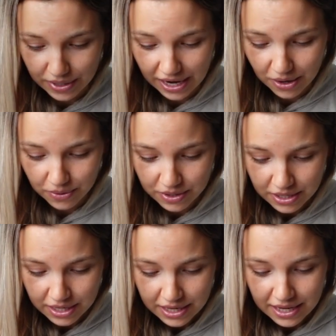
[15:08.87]
now
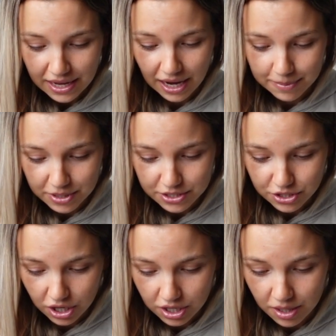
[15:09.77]
I'm going to
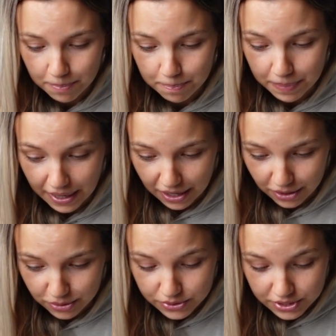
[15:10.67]
talk
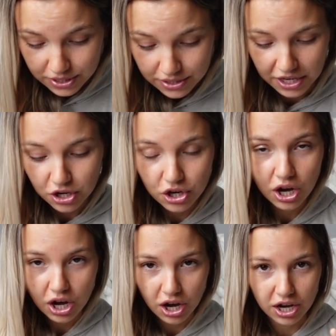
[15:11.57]
about the
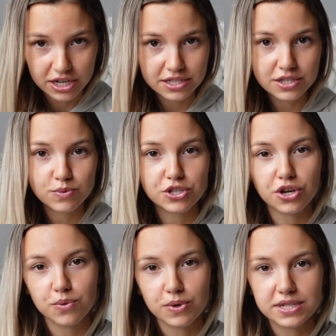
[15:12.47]
cons, which
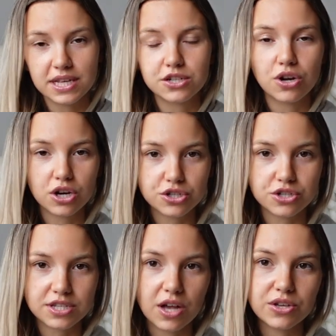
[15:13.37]
are the ones that
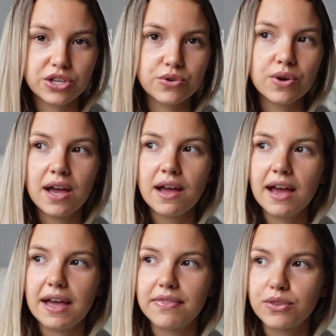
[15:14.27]
doctors tell you,
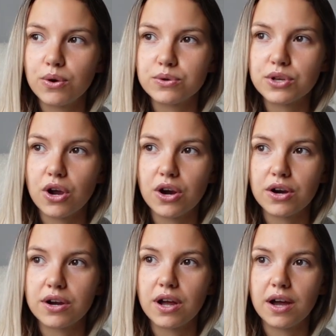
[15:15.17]
and those
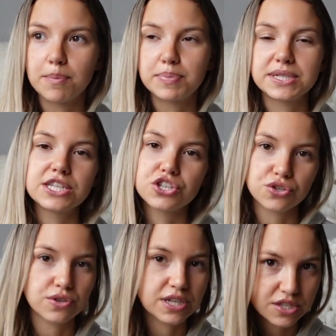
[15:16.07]
are positional